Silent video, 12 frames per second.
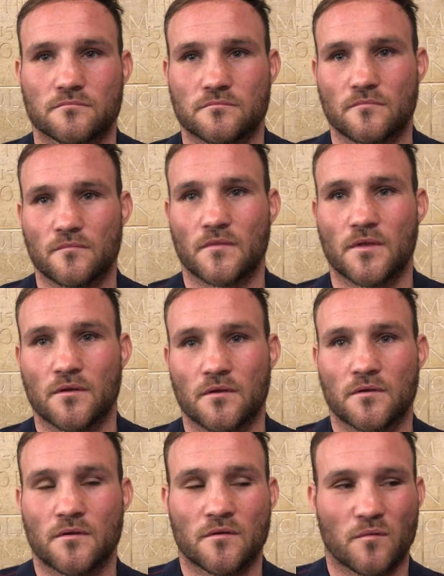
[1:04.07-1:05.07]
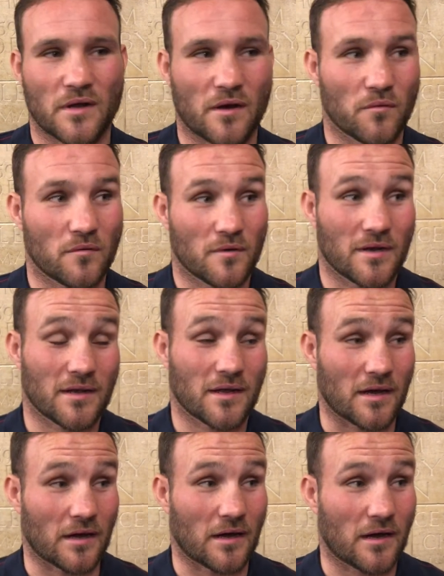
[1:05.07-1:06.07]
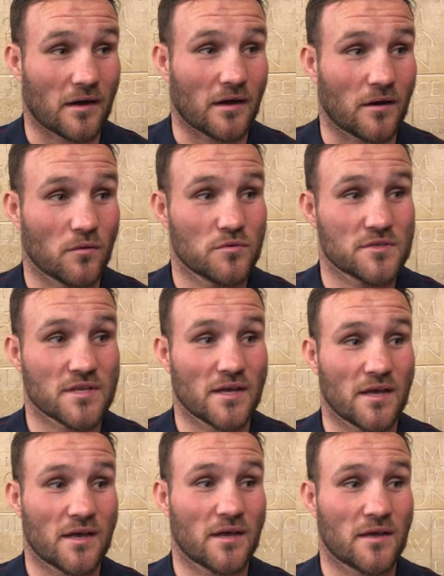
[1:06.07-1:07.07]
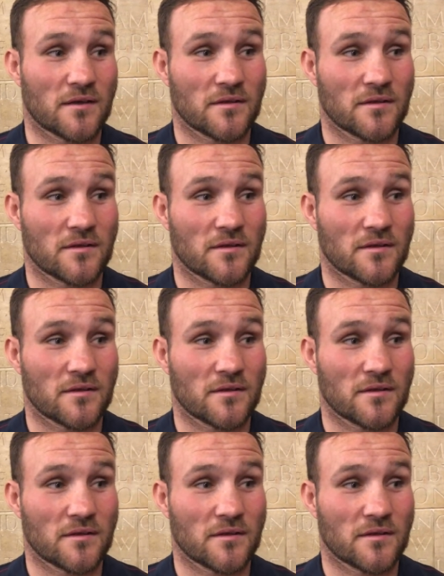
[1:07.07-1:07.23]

and then obviously Jason well, Easton well, on from that. It's I put you in people's uh, heads